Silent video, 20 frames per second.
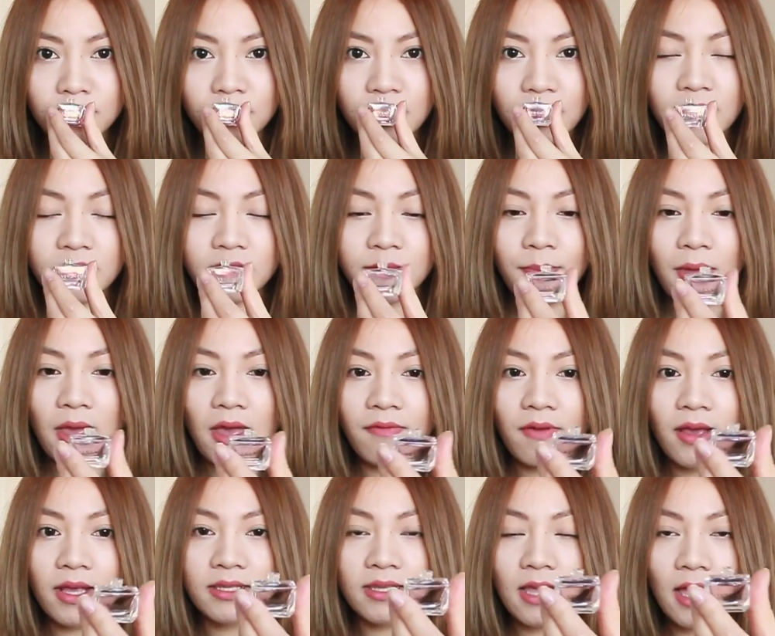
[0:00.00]
and it's
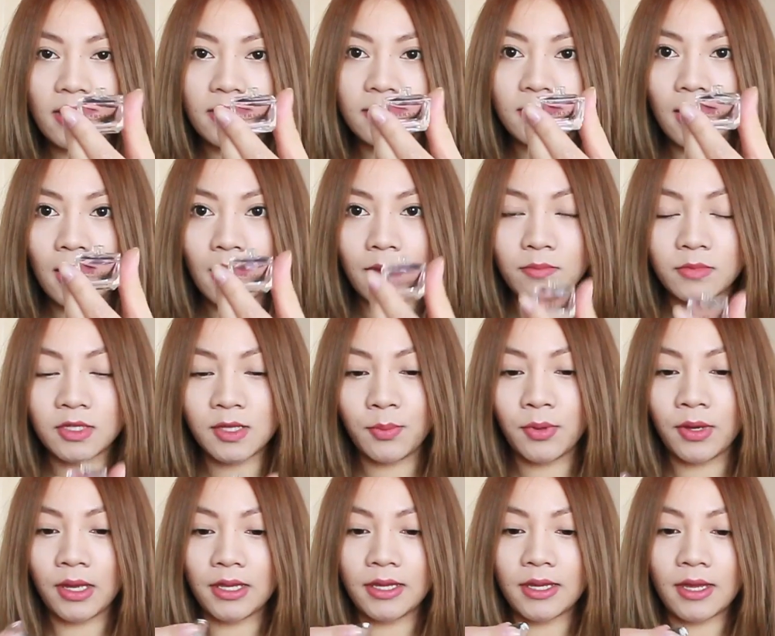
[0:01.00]
perfect size to
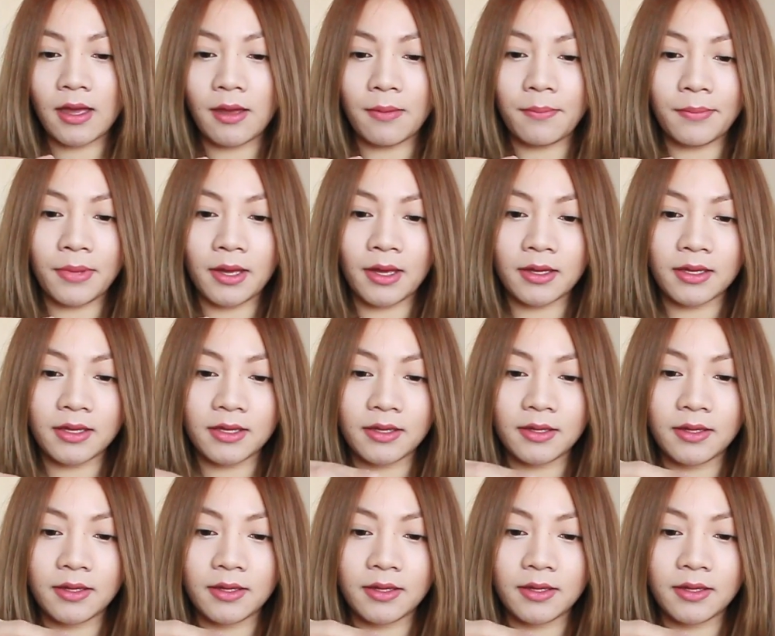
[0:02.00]
put in your handbag.